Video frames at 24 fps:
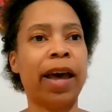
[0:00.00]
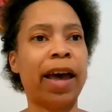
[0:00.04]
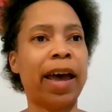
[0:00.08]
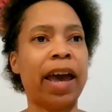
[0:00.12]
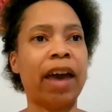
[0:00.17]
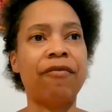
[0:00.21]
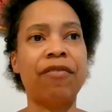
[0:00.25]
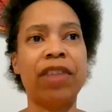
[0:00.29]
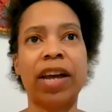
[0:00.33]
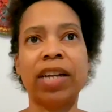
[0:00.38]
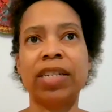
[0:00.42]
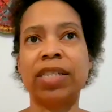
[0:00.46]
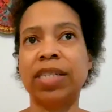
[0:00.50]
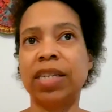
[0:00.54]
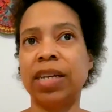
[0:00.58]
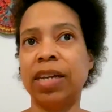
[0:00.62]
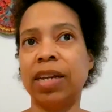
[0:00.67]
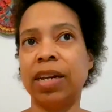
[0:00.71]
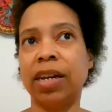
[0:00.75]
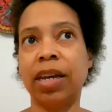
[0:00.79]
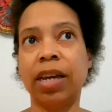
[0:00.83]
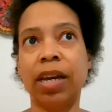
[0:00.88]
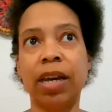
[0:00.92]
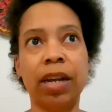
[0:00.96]
I have not
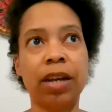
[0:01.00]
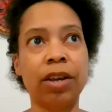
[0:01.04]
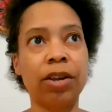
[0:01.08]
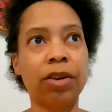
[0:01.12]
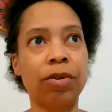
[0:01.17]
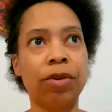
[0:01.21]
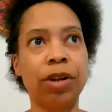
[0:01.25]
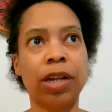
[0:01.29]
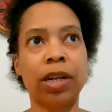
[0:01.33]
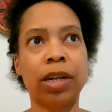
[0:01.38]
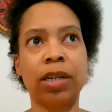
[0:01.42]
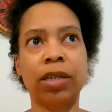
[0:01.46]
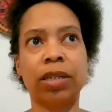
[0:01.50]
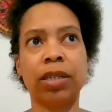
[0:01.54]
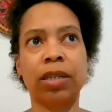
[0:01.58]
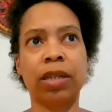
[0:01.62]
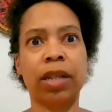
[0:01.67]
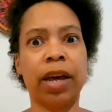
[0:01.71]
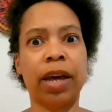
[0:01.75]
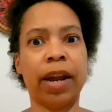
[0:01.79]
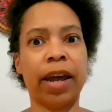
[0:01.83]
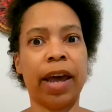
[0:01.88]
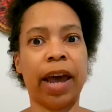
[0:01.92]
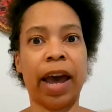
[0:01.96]
seen any units
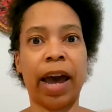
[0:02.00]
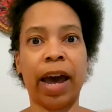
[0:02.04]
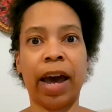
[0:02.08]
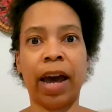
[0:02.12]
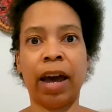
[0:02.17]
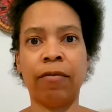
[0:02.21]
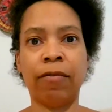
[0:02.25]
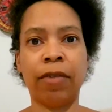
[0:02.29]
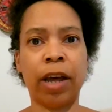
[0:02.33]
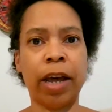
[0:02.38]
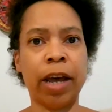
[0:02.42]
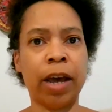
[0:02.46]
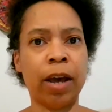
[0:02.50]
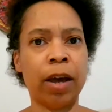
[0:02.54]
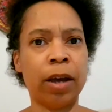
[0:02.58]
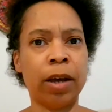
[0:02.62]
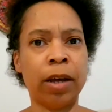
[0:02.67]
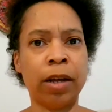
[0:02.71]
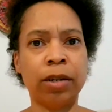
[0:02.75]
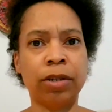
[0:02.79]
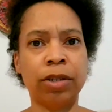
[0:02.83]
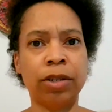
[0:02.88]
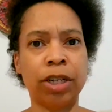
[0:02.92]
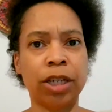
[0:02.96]
that have
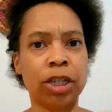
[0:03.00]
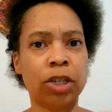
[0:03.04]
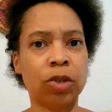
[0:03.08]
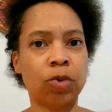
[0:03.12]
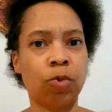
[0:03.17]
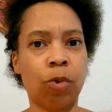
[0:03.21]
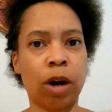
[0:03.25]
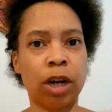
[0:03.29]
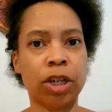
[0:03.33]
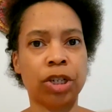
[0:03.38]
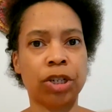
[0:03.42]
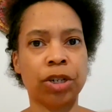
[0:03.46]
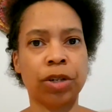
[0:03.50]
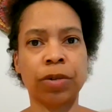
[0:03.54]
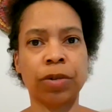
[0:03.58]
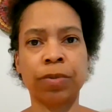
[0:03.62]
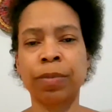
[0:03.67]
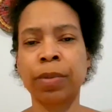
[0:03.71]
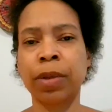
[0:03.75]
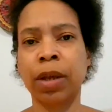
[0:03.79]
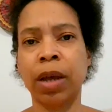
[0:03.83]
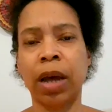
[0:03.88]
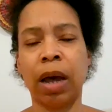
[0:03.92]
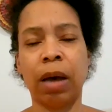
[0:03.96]
a
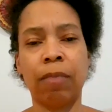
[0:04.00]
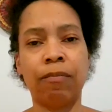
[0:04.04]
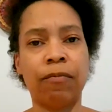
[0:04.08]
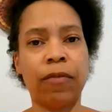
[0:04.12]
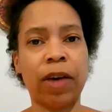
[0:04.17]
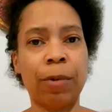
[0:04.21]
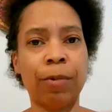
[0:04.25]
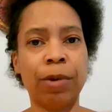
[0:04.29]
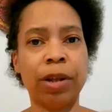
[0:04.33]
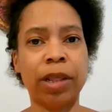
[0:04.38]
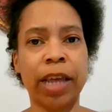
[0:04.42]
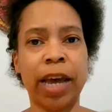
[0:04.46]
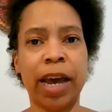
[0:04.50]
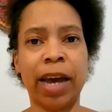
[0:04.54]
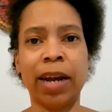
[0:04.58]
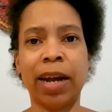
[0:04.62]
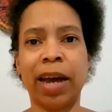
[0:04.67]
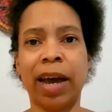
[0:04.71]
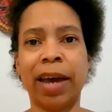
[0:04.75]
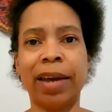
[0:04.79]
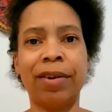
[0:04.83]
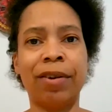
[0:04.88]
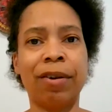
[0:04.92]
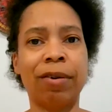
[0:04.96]
dishwasher. I'm fine with
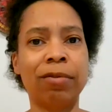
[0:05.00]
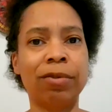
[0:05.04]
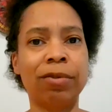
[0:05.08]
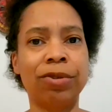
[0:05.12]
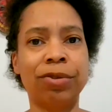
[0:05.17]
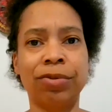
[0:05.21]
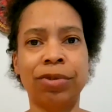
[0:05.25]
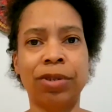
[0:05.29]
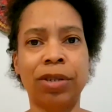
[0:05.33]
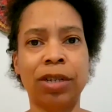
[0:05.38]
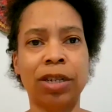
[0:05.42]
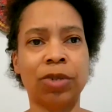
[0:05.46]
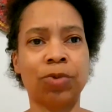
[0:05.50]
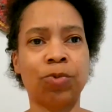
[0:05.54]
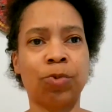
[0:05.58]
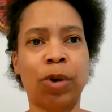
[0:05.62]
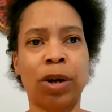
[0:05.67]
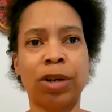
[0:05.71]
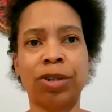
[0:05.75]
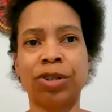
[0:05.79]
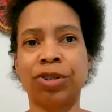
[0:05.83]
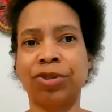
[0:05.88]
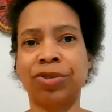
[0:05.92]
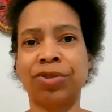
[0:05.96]
that. I don't use
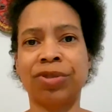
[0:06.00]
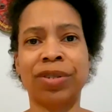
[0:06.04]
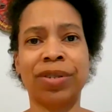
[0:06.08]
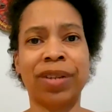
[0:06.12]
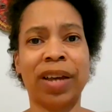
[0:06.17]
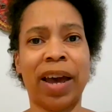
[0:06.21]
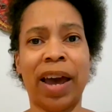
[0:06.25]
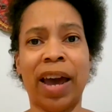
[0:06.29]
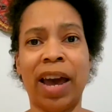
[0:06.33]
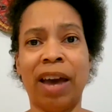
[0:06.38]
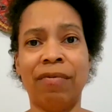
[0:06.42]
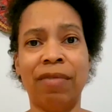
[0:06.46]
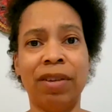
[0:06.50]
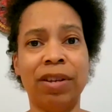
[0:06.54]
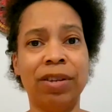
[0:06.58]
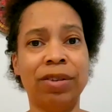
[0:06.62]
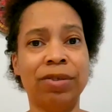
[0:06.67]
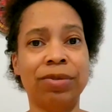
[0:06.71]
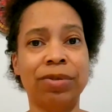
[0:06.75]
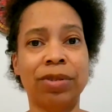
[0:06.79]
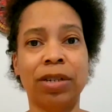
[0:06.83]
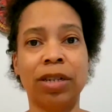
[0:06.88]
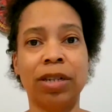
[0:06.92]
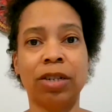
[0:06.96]
dishwashers. I haven't
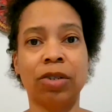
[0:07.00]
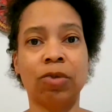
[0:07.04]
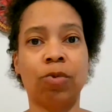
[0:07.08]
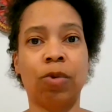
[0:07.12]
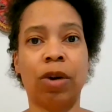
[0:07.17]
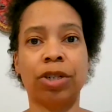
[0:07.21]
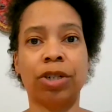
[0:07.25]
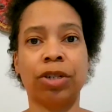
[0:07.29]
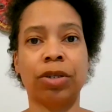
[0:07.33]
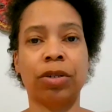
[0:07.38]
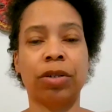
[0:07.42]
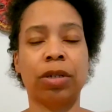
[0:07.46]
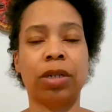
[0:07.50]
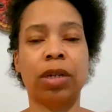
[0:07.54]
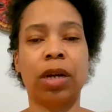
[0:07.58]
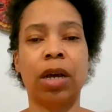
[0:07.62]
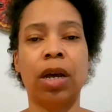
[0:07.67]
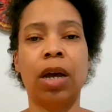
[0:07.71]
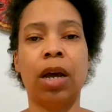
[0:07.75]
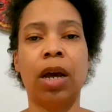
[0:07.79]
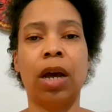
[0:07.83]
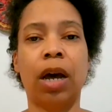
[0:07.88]
used dishwashers.